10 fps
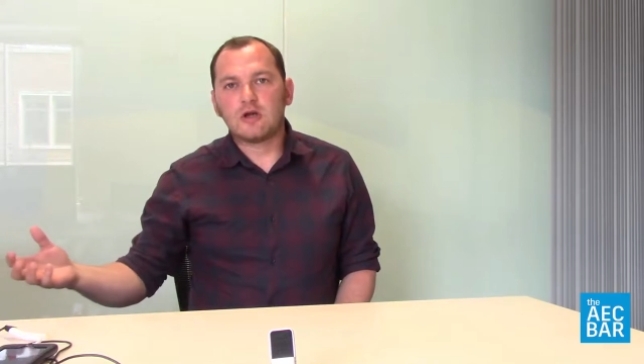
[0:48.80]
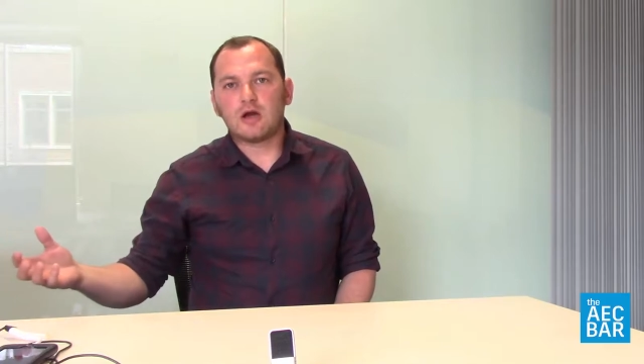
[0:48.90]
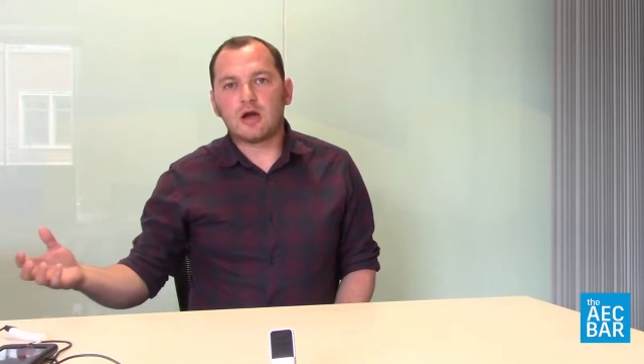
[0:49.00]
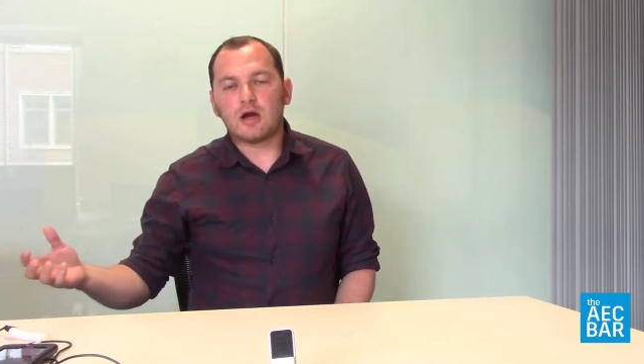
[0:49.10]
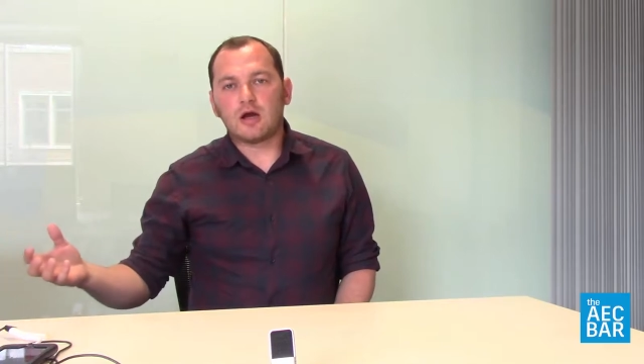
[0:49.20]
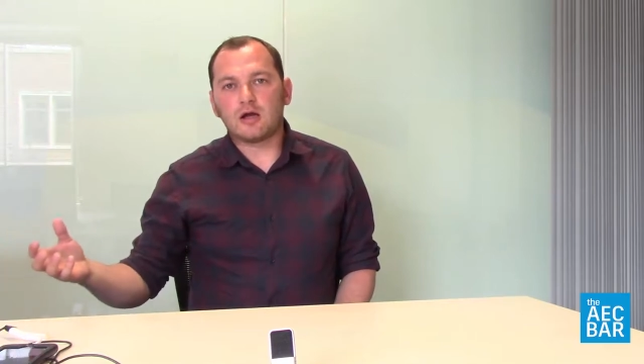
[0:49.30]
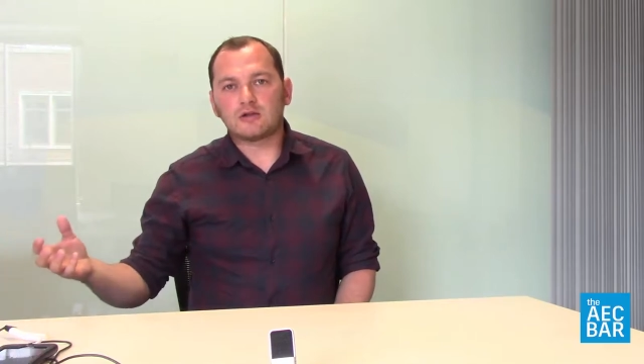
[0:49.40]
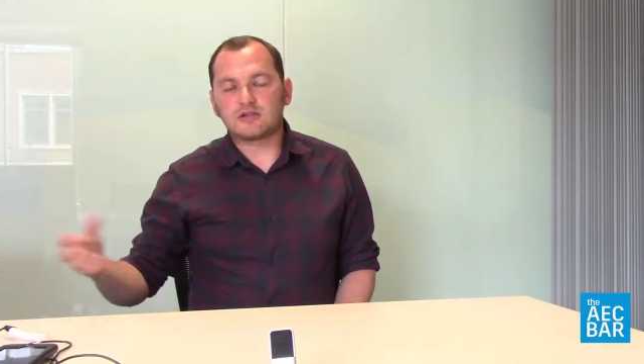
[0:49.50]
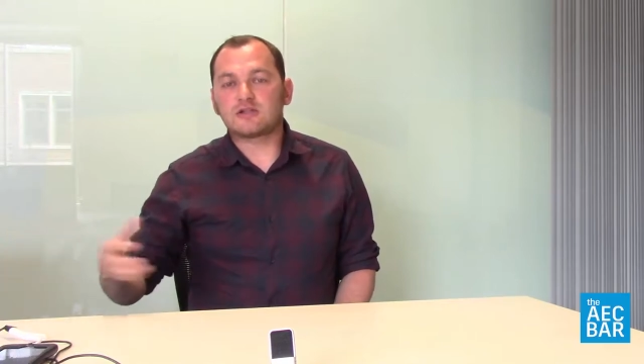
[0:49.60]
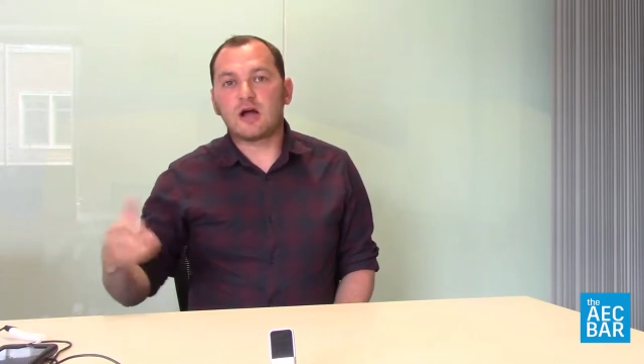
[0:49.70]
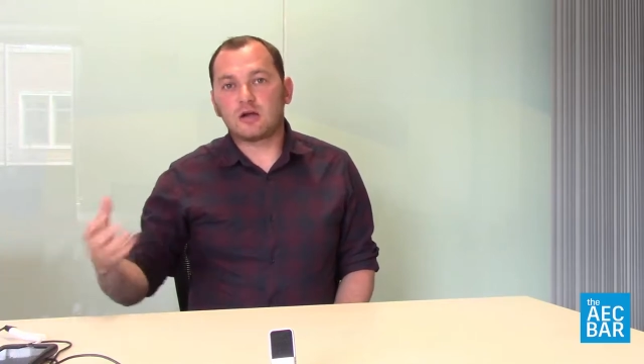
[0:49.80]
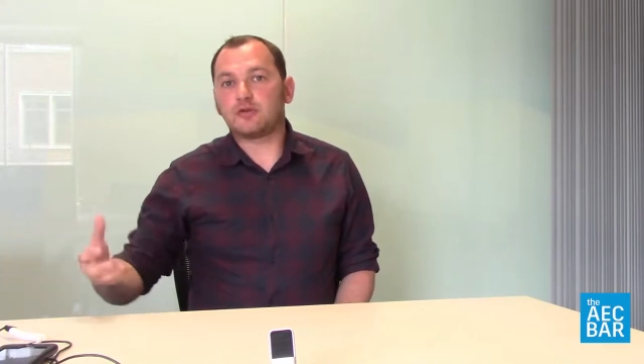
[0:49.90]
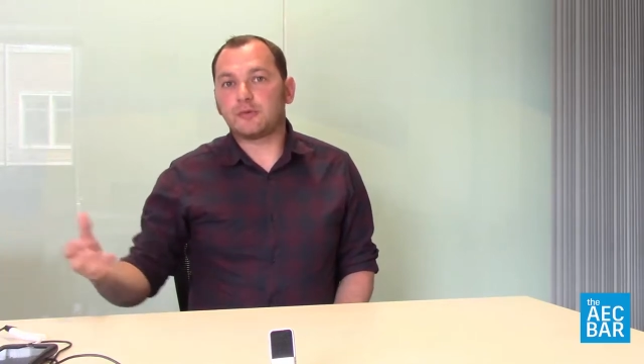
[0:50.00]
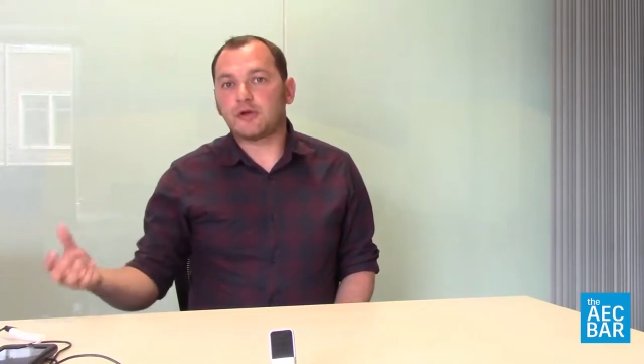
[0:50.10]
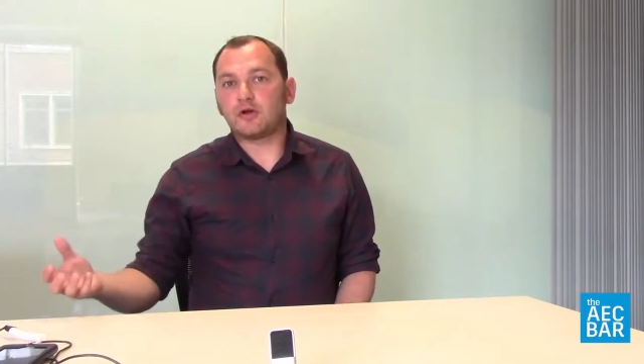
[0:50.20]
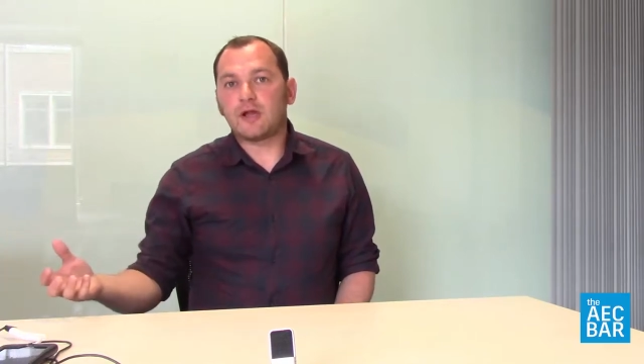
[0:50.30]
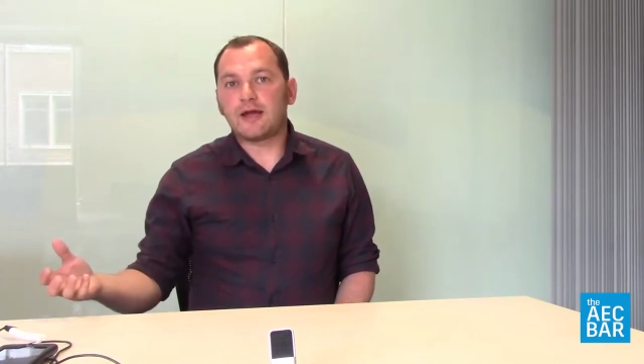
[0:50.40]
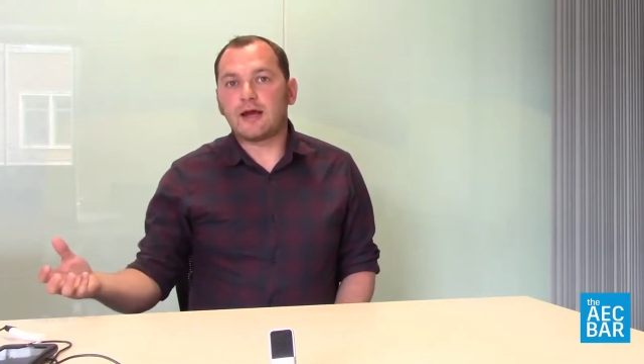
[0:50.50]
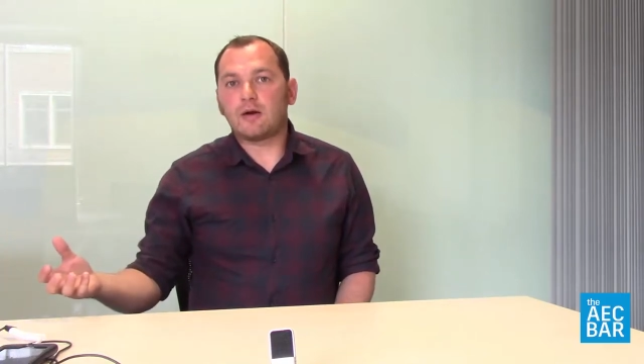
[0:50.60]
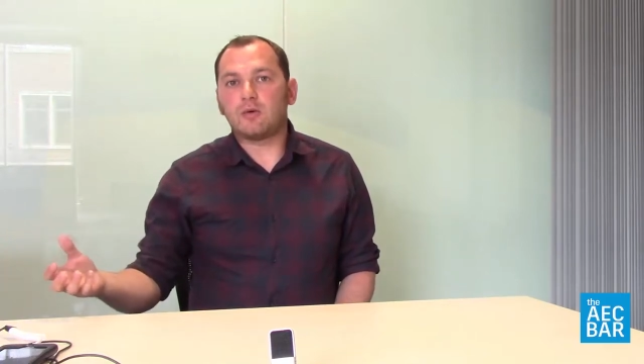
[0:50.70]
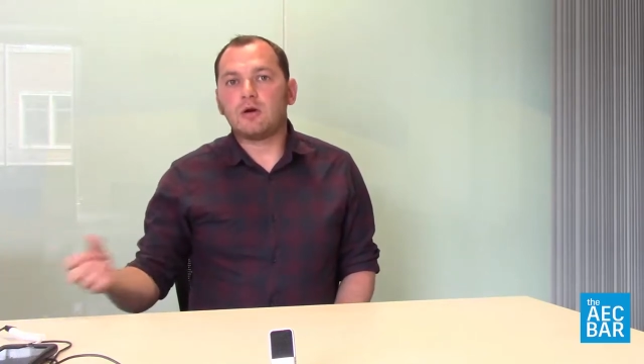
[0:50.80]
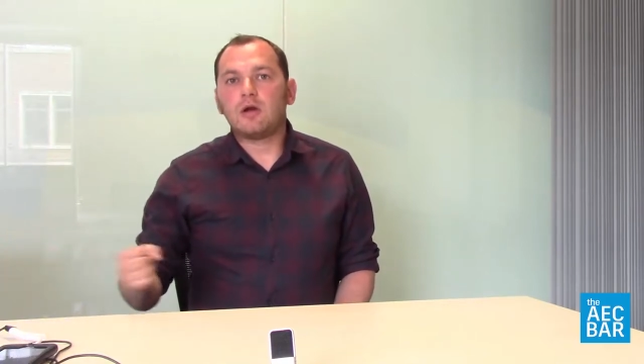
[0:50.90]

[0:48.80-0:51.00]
to start doing your layout.